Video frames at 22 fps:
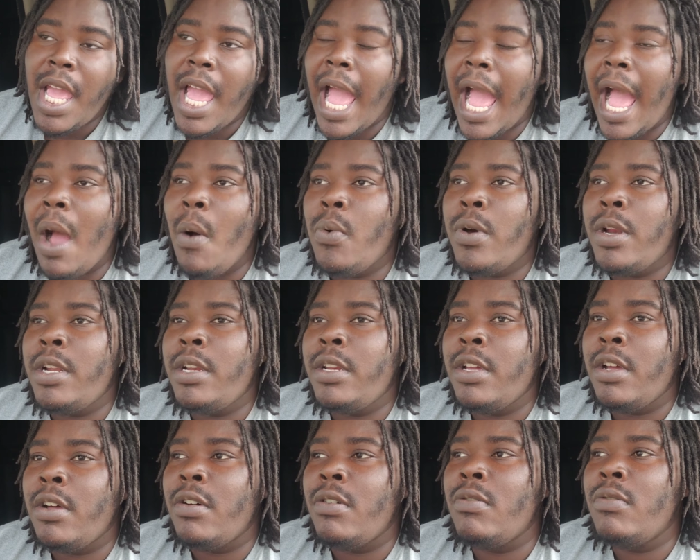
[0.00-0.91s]
I want to
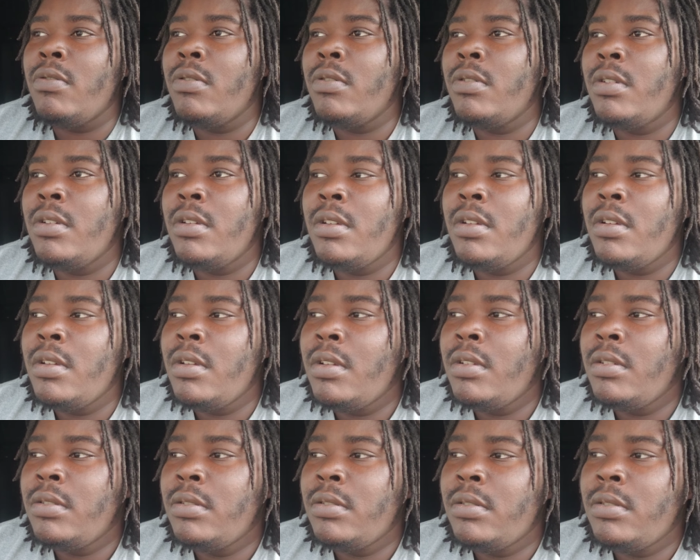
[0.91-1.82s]
know
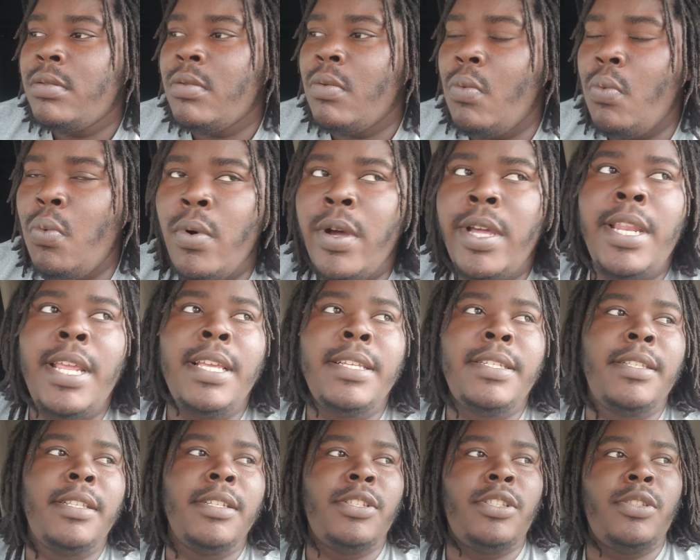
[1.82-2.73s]
what
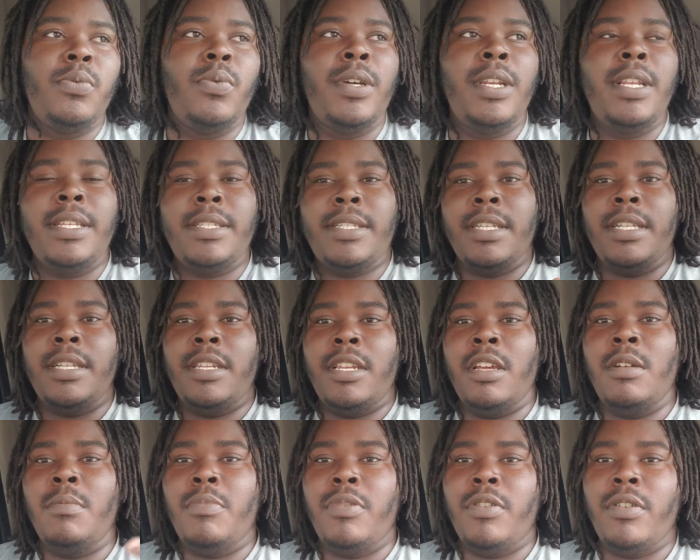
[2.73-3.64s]
is the
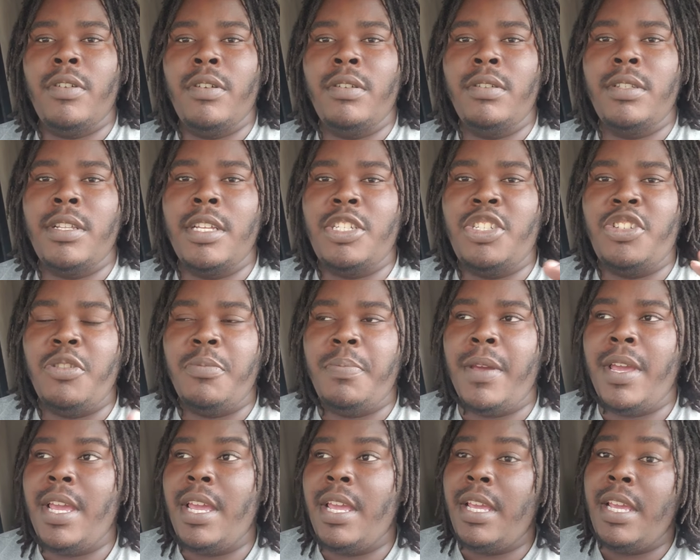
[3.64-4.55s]
number that you're
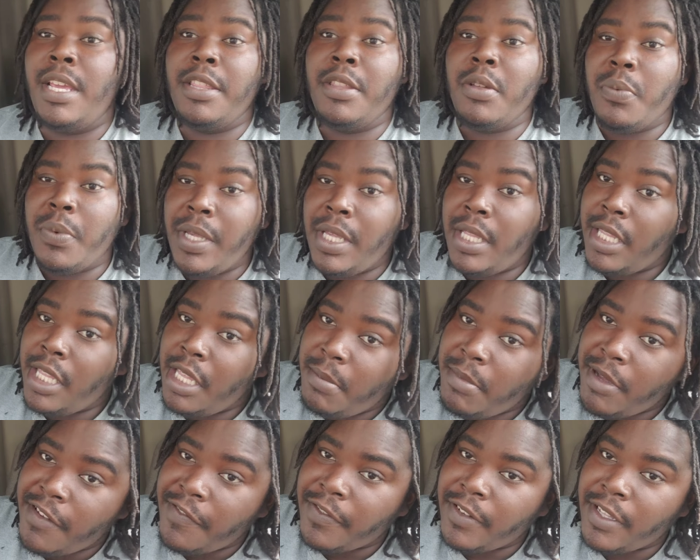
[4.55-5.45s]
paying either weekly or
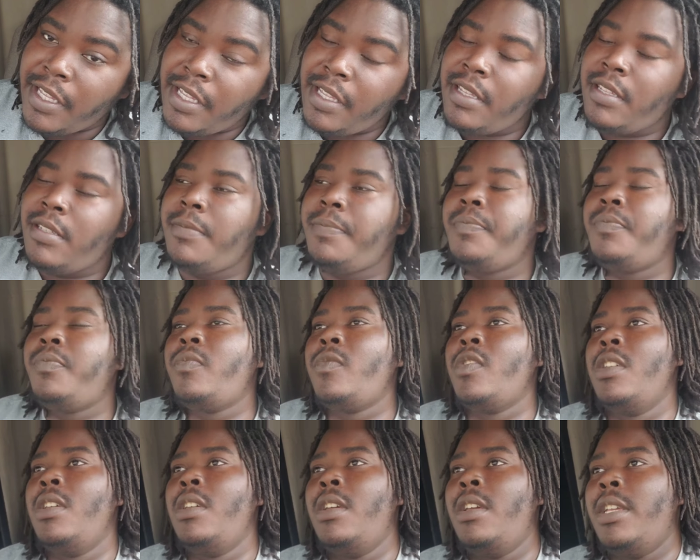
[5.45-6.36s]
monthly
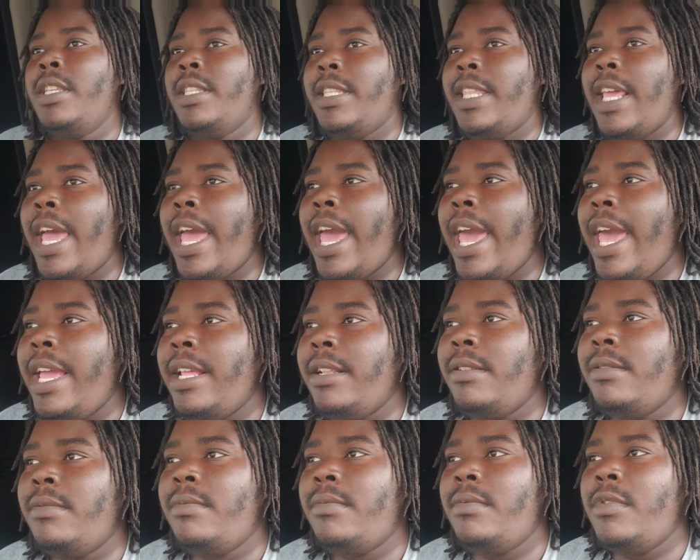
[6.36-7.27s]
that
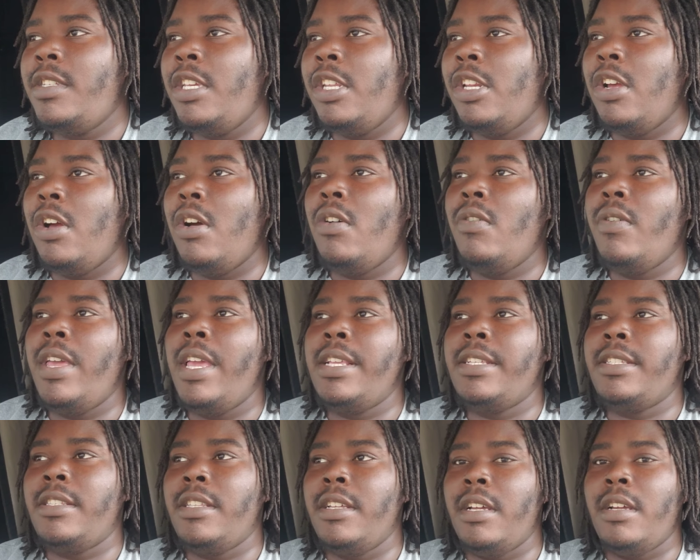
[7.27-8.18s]

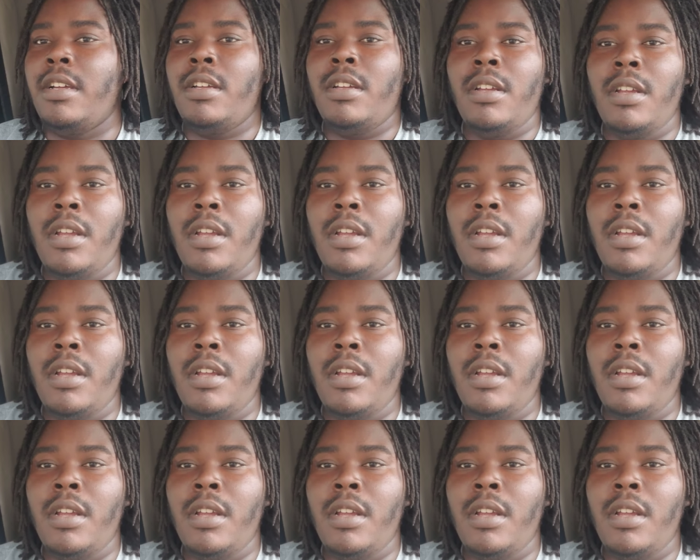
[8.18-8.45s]
is the